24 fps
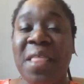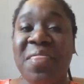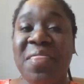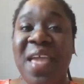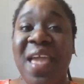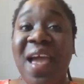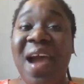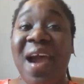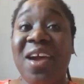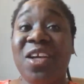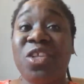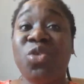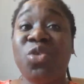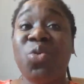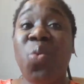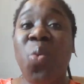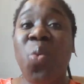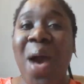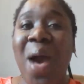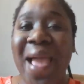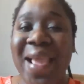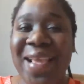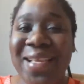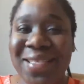They are
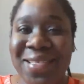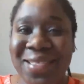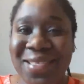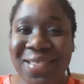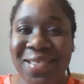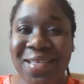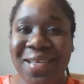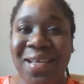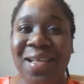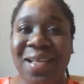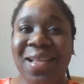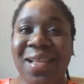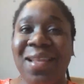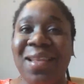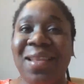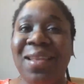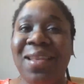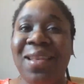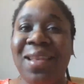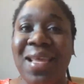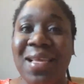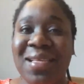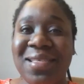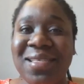twice
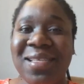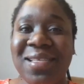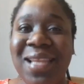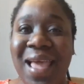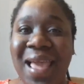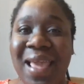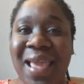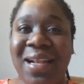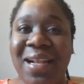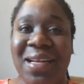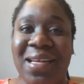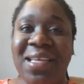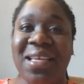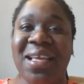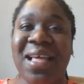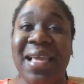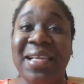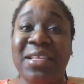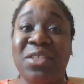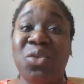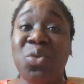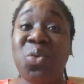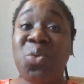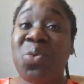less likely,
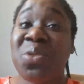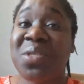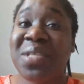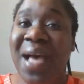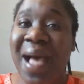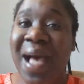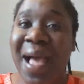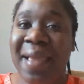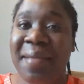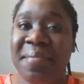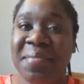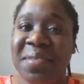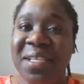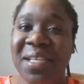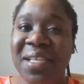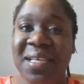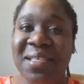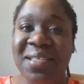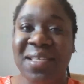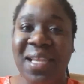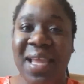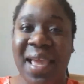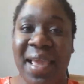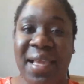like 2 times
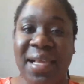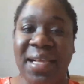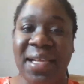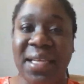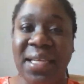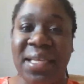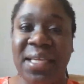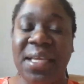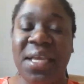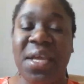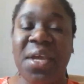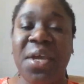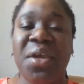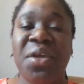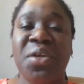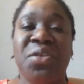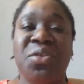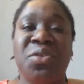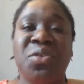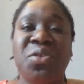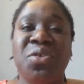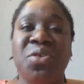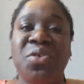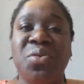less likely
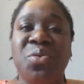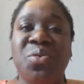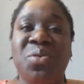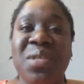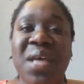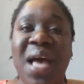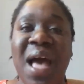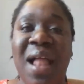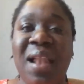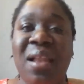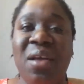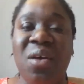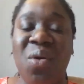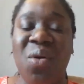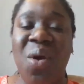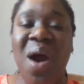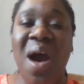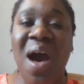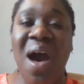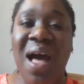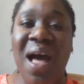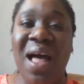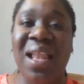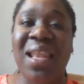to use
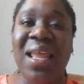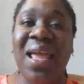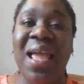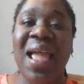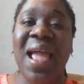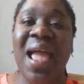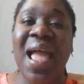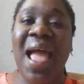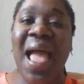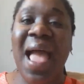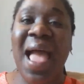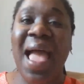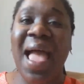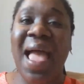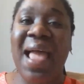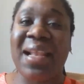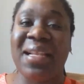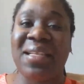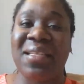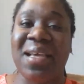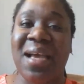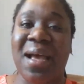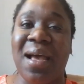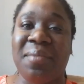alcohol
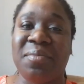and